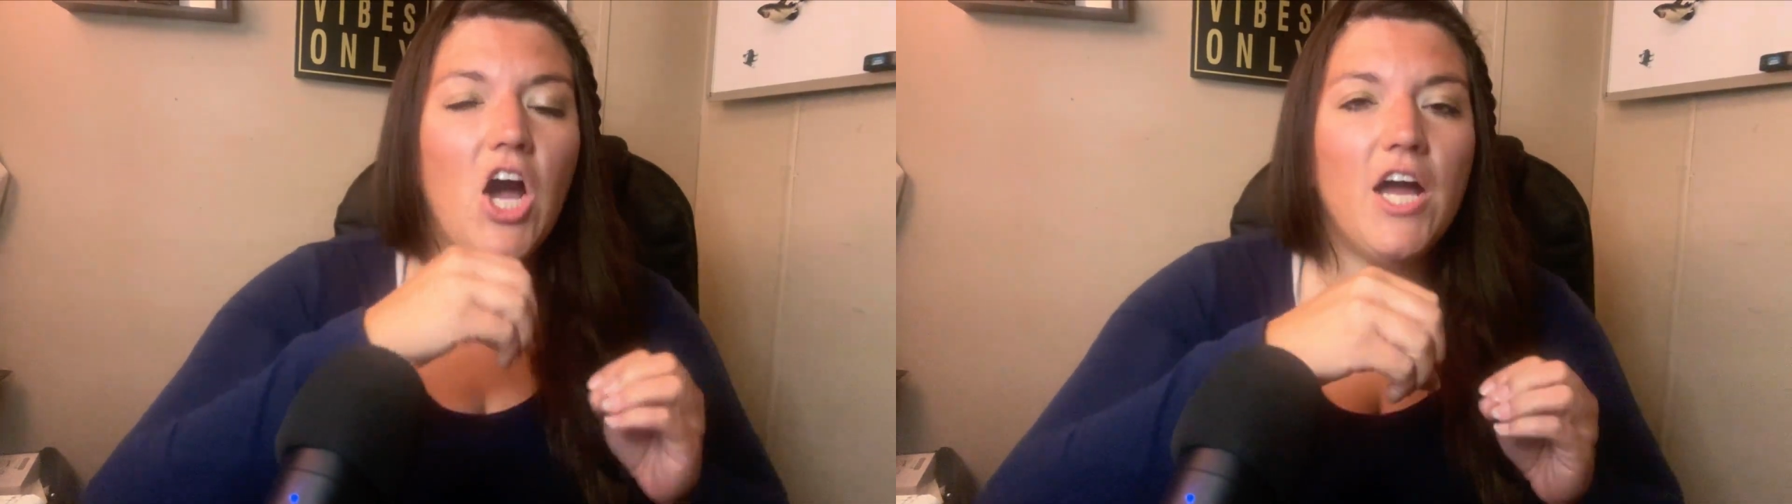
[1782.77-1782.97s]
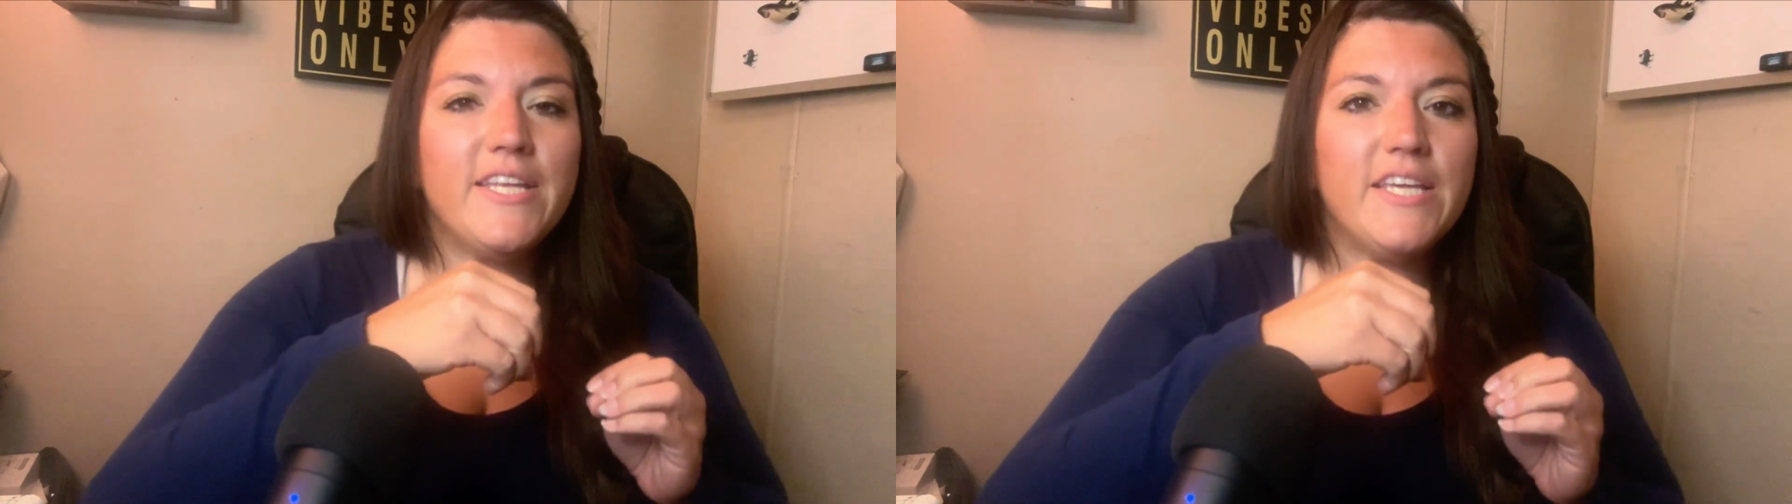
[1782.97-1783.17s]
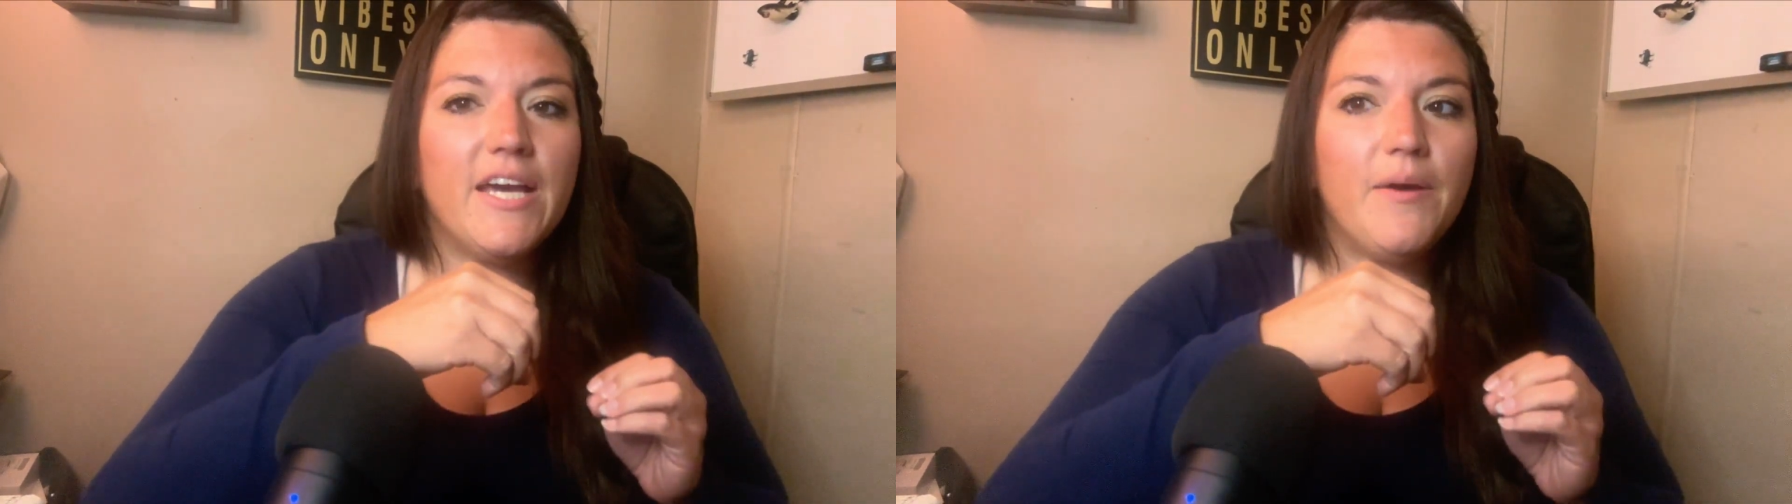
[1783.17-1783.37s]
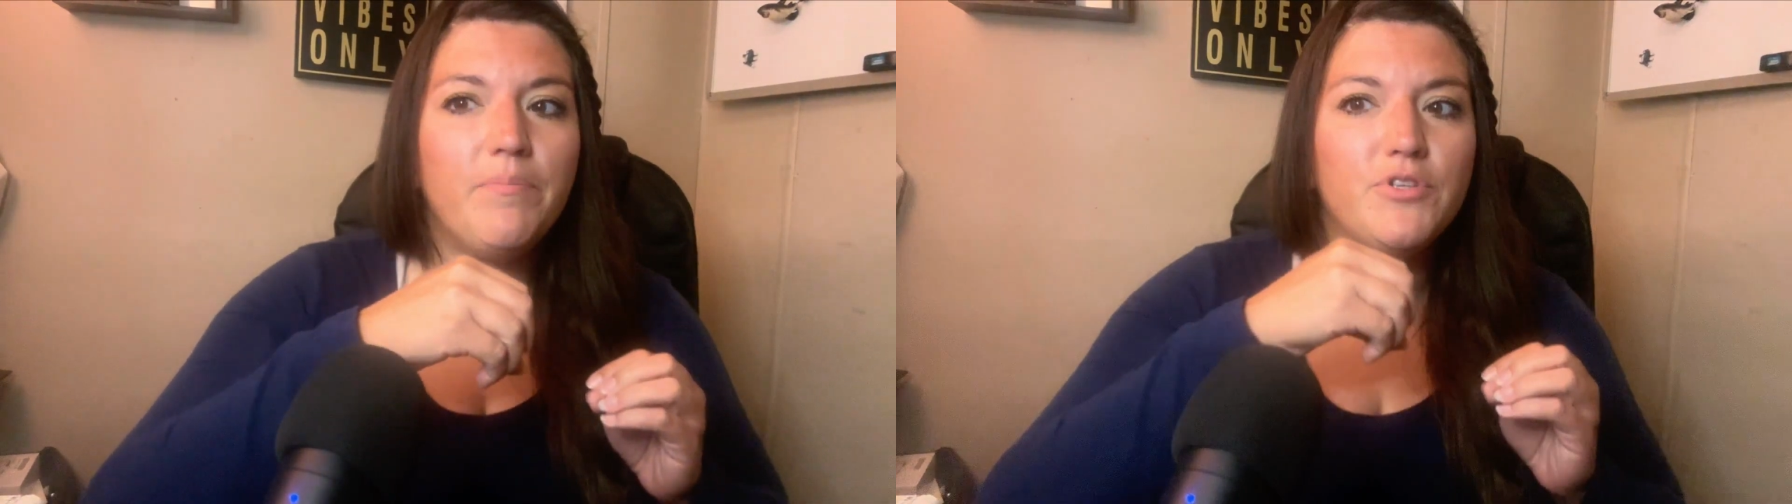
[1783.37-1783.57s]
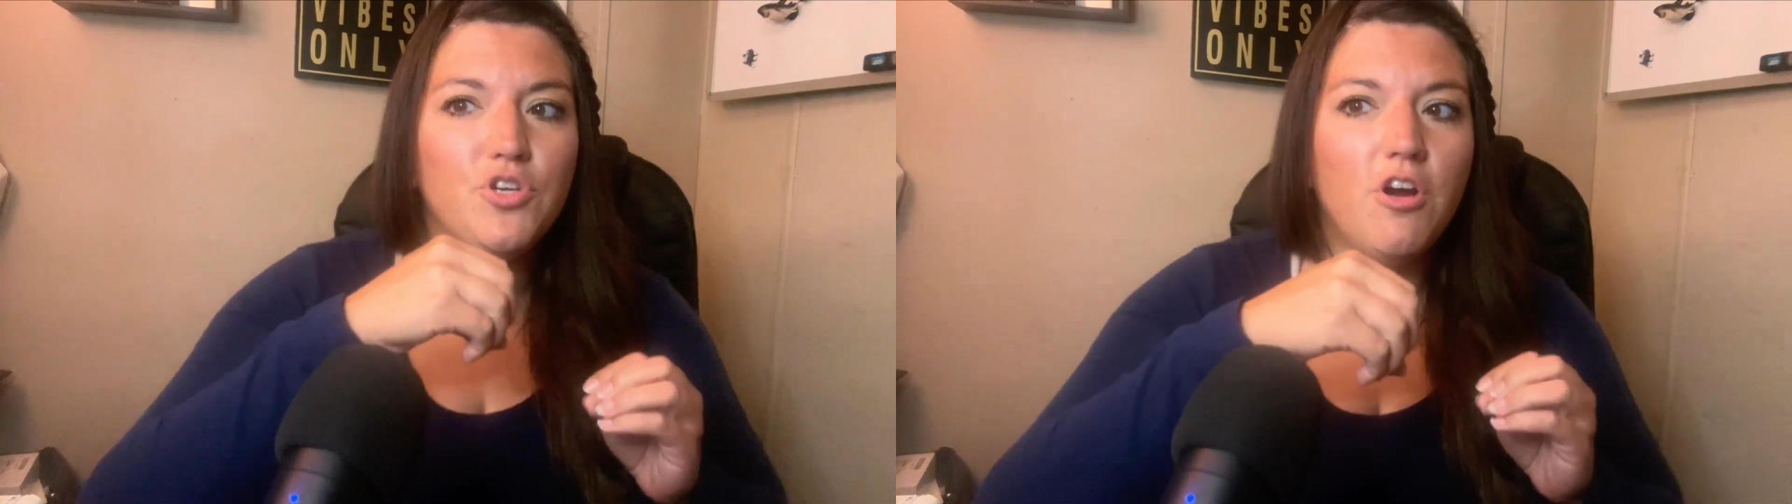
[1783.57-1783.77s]
Anya
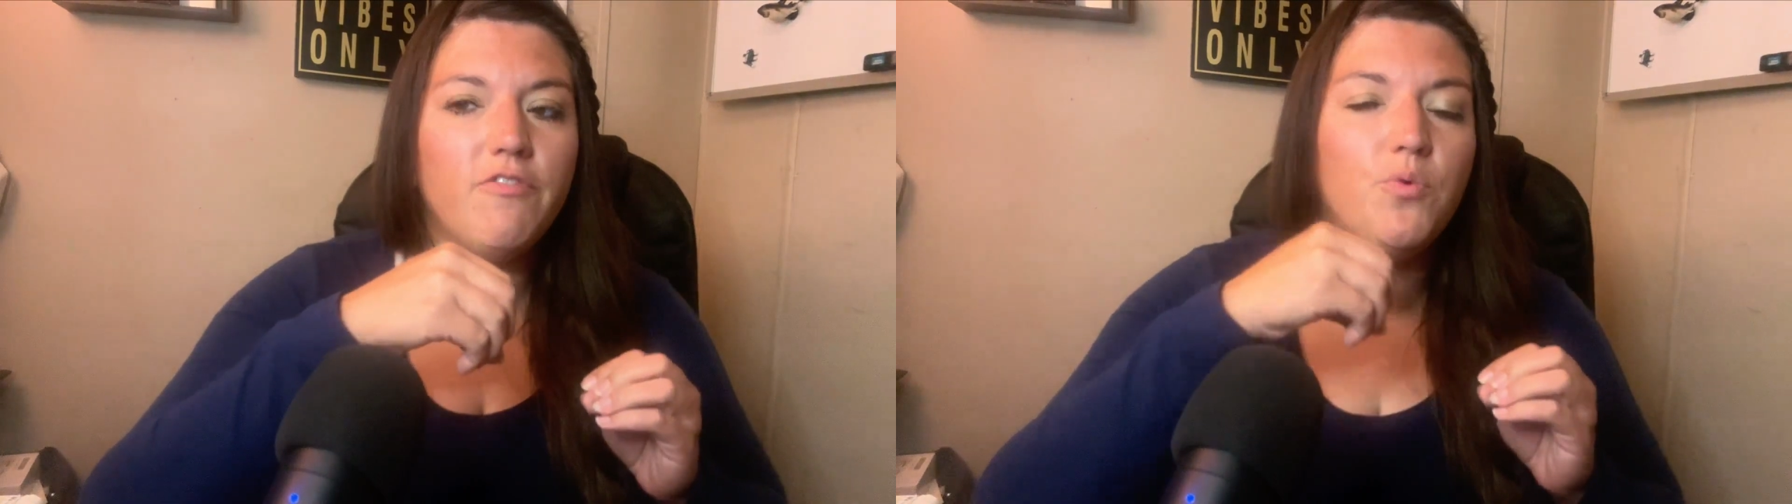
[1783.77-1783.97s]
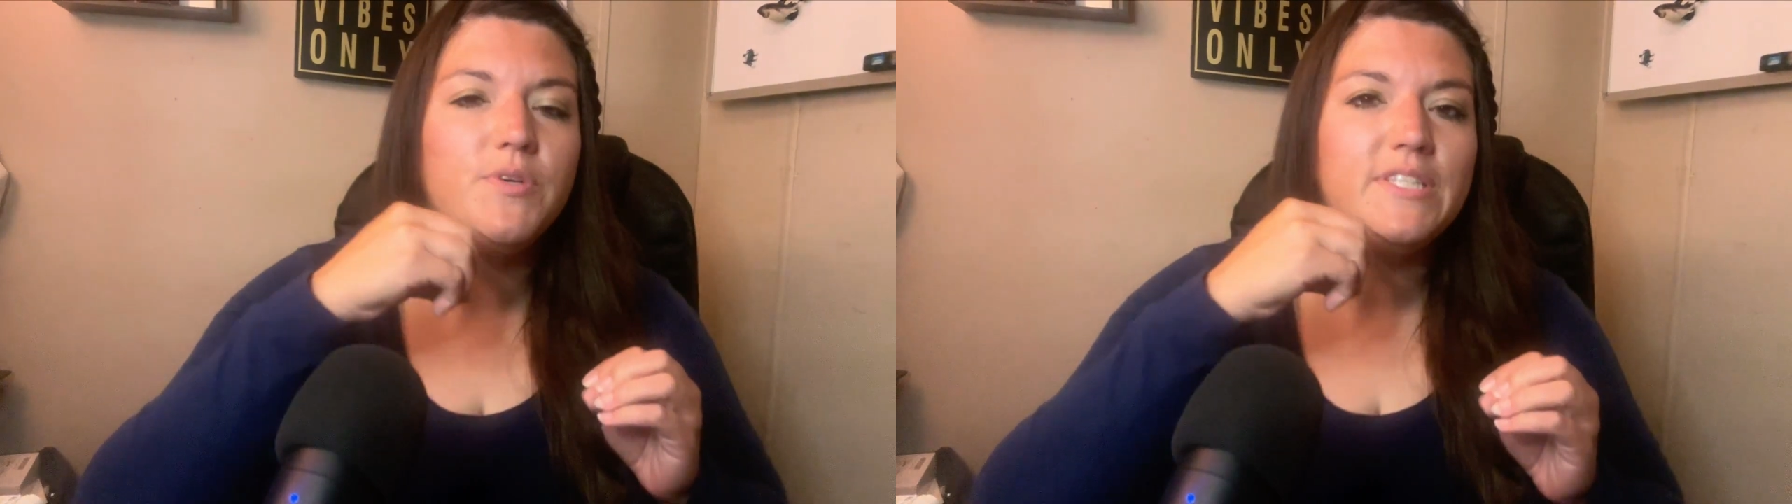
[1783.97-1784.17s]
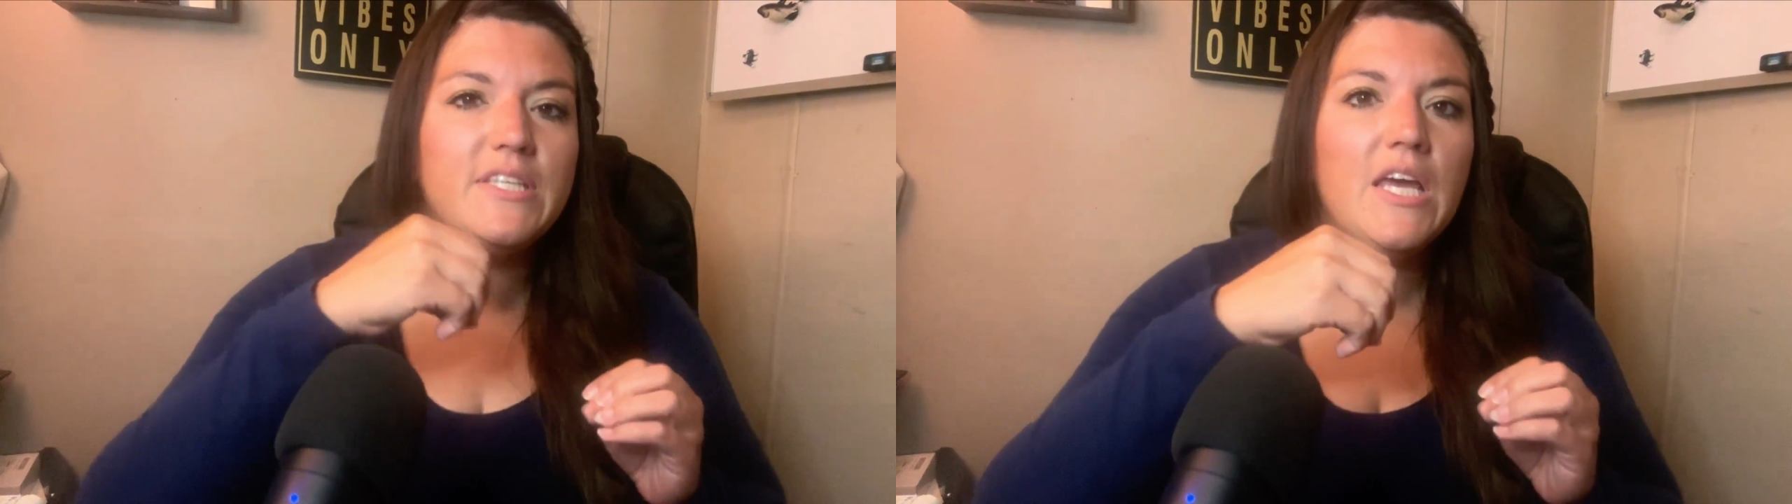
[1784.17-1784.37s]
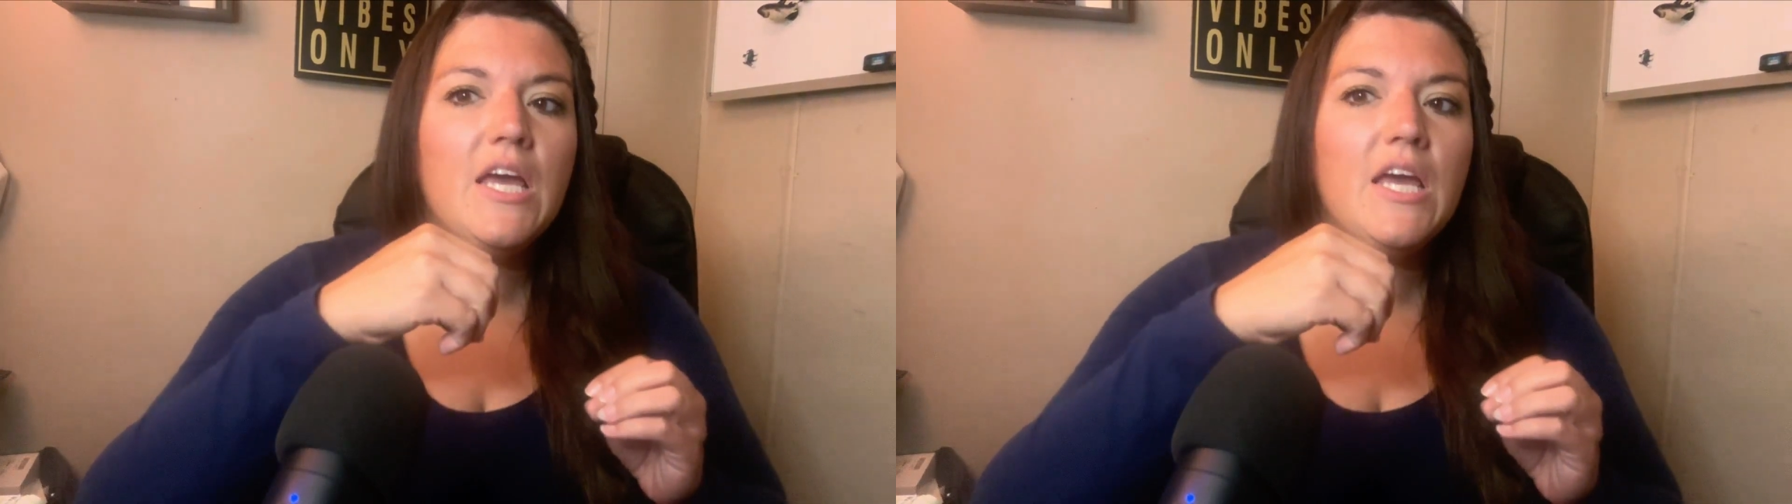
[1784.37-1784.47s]
Petrova was